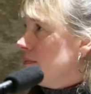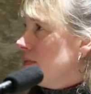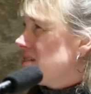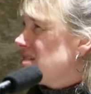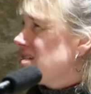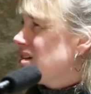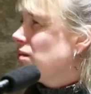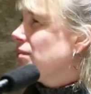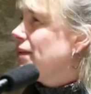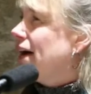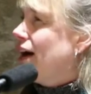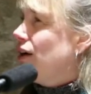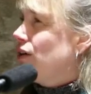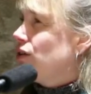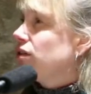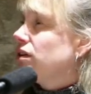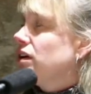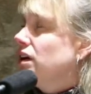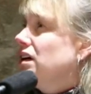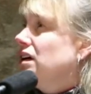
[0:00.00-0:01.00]
till
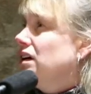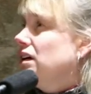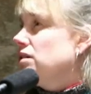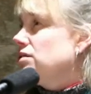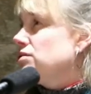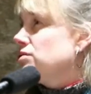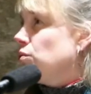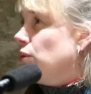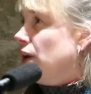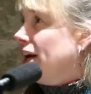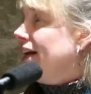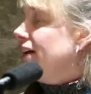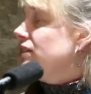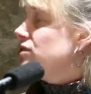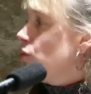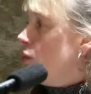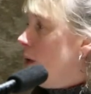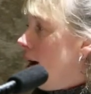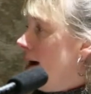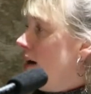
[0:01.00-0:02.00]
about
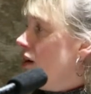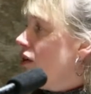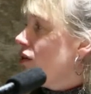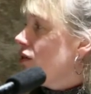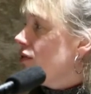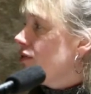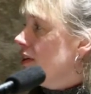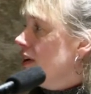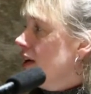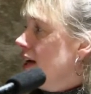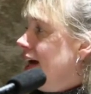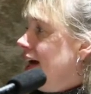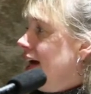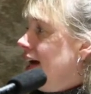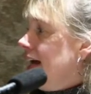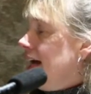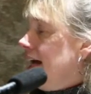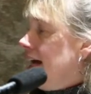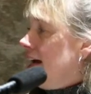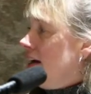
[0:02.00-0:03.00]
2012.
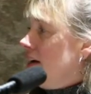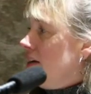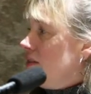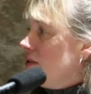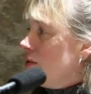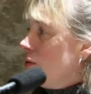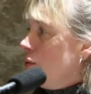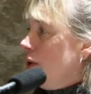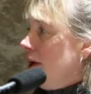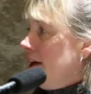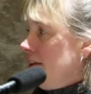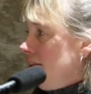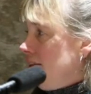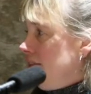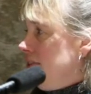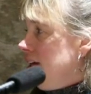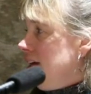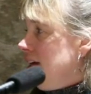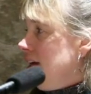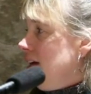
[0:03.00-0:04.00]
And with
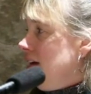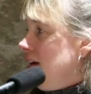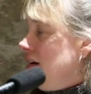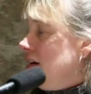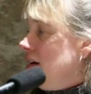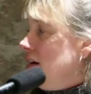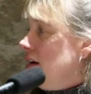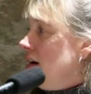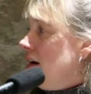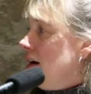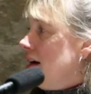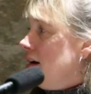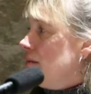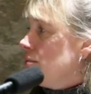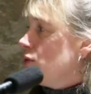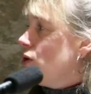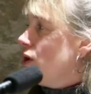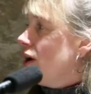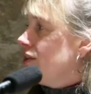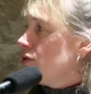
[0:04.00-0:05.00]
the
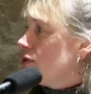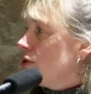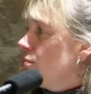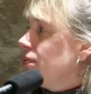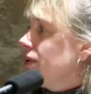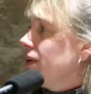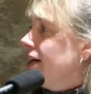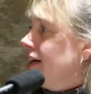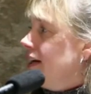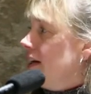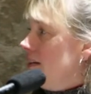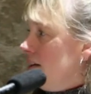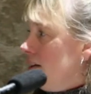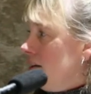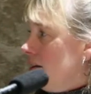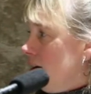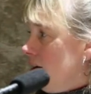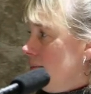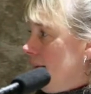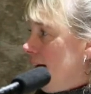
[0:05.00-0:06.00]
quadrupling in
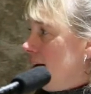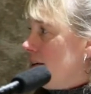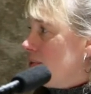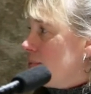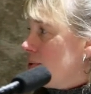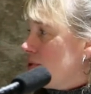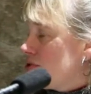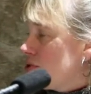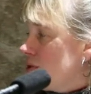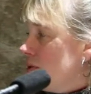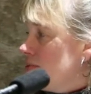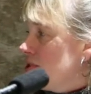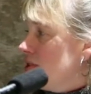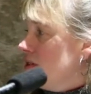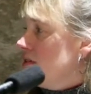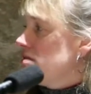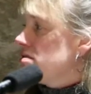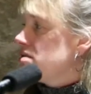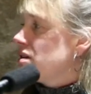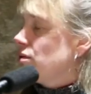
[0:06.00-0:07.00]
the amount of
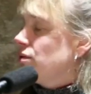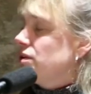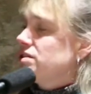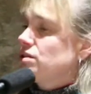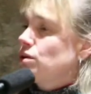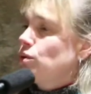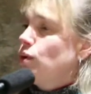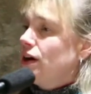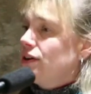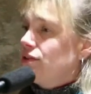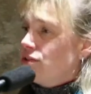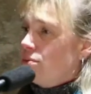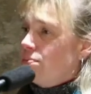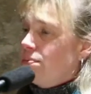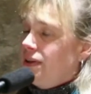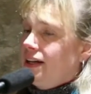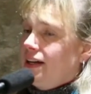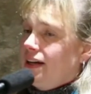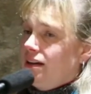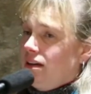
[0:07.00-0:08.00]
prescriptions, there was a
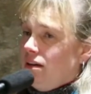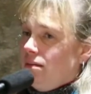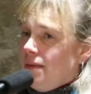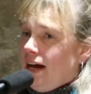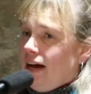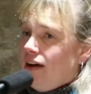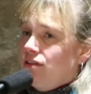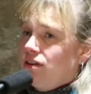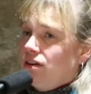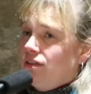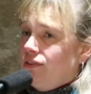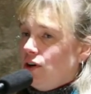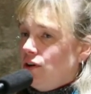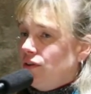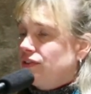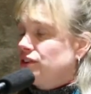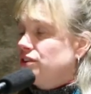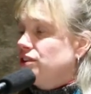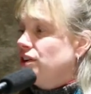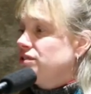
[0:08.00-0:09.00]
quadrupling in the amount of
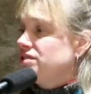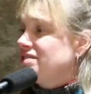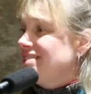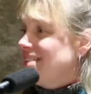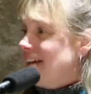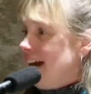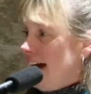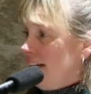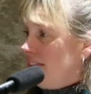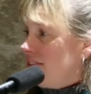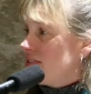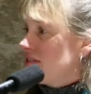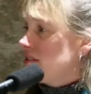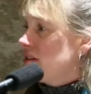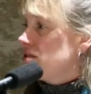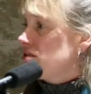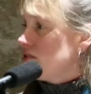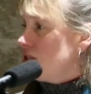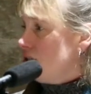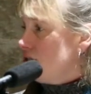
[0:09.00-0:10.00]
overdose deaths
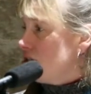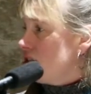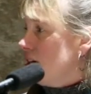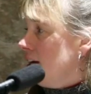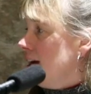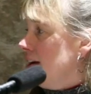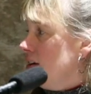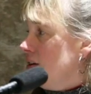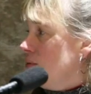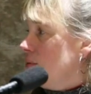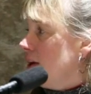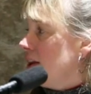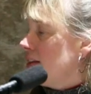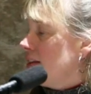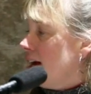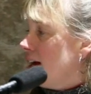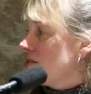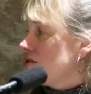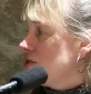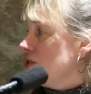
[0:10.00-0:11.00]
associated with
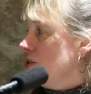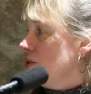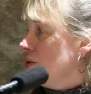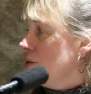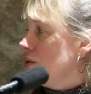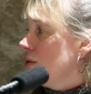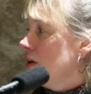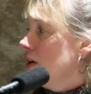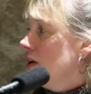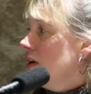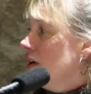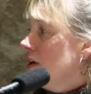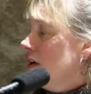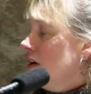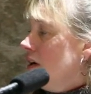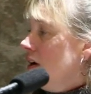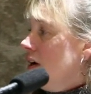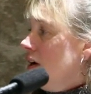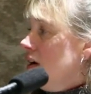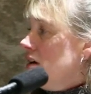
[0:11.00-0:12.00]
that too.
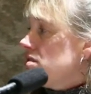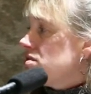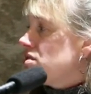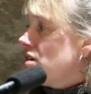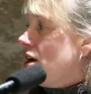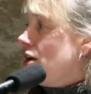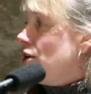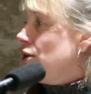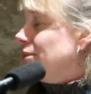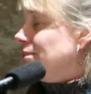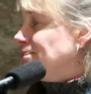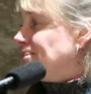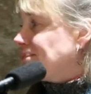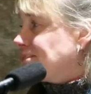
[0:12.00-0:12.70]
So